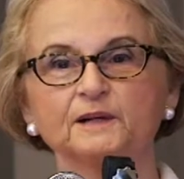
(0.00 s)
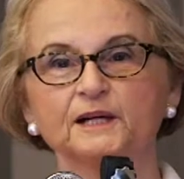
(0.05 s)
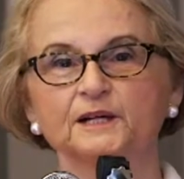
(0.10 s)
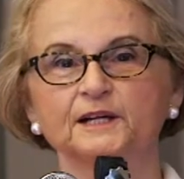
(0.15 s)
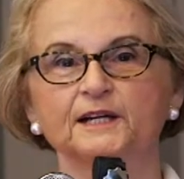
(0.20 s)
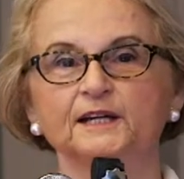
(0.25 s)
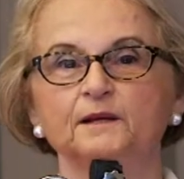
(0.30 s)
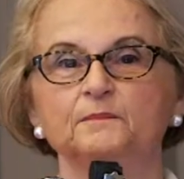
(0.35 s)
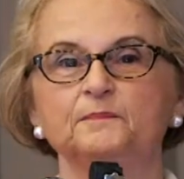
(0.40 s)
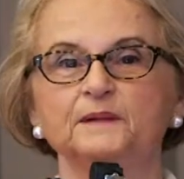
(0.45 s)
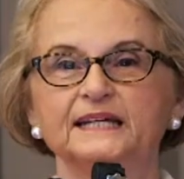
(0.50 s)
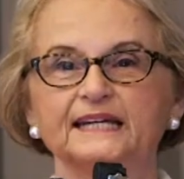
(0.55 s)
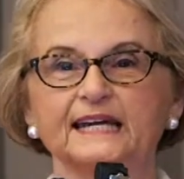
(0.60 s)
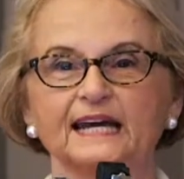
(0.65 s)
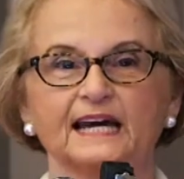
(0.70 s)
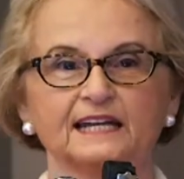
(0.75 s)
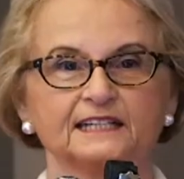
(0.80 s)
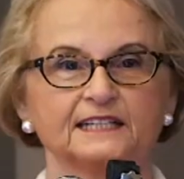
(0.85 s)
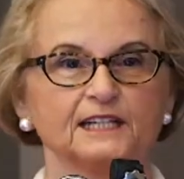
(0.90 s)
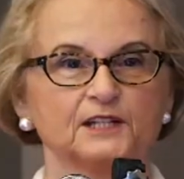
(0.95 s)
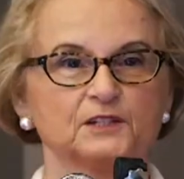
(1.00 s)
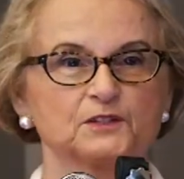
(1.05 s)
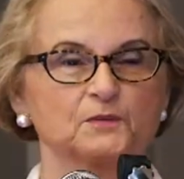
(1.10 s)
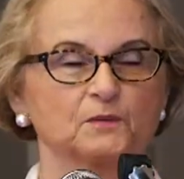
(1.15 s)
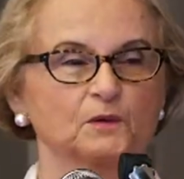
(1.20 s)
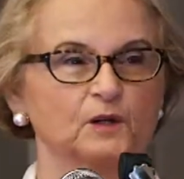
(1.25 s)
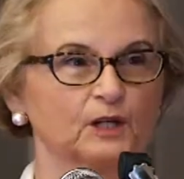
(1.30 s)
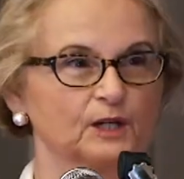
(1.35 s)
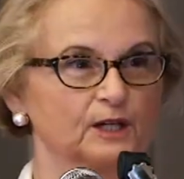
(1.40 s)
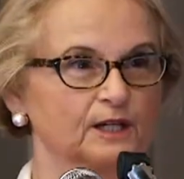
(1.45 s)
where he began his
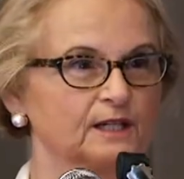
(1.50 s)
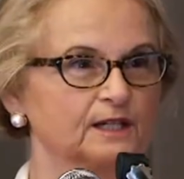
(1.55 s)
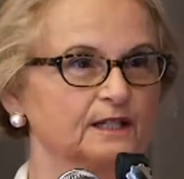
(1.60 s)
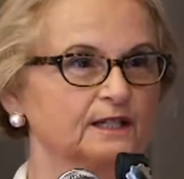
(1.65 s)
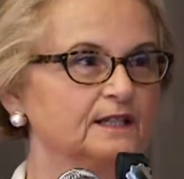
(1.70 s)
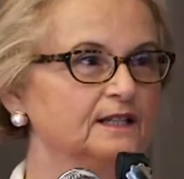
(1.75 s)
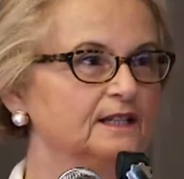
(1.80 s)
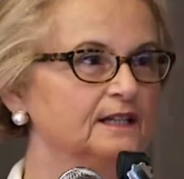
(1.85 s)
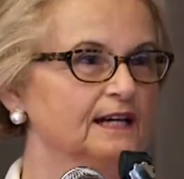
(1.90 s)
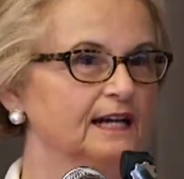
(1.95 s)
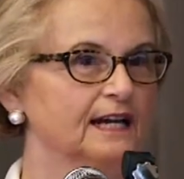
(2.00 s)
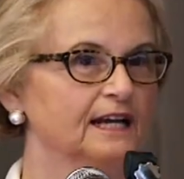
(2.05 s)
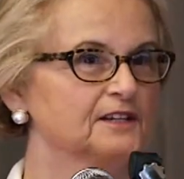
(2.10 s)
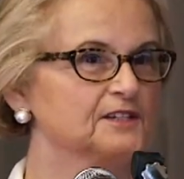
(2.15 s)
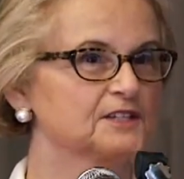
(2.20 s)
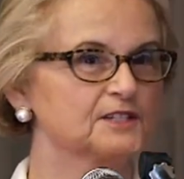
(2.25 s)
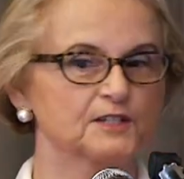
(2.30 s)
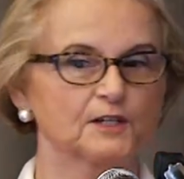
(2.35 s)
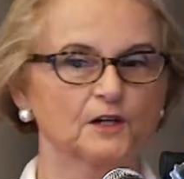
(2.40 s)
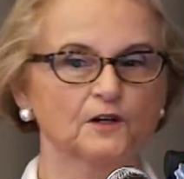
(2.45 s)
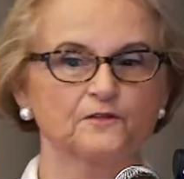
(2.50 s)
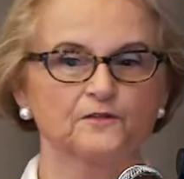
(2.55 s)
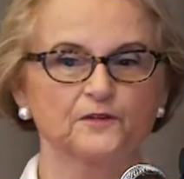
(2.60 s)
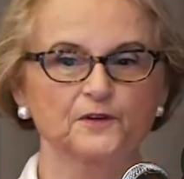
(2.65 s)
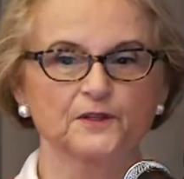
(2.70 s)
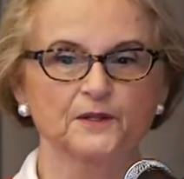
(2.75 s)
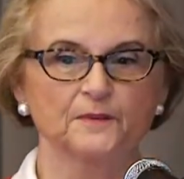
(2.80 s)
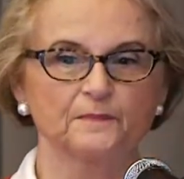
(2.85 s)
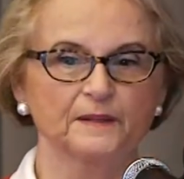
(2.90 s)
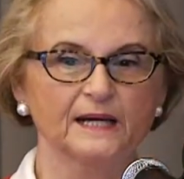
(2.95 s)
work. And so
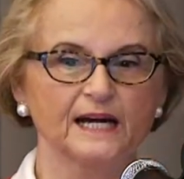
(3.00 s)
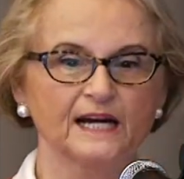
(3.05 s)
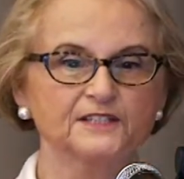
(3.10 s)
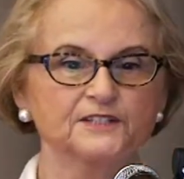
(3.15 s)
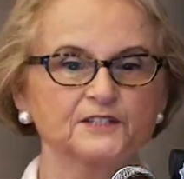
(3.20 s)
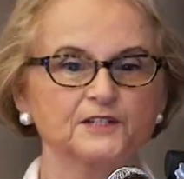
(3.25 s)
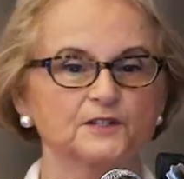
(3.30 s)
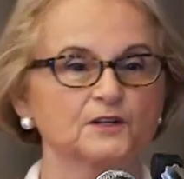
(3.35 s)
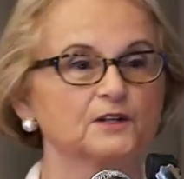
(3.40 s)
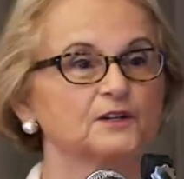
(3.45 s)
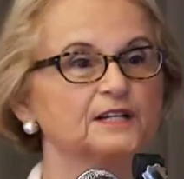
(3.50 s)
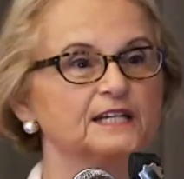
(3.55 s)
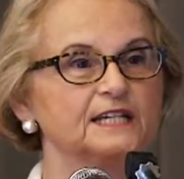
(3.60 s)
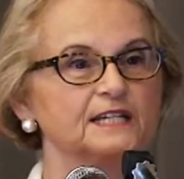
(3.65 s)
for the past 30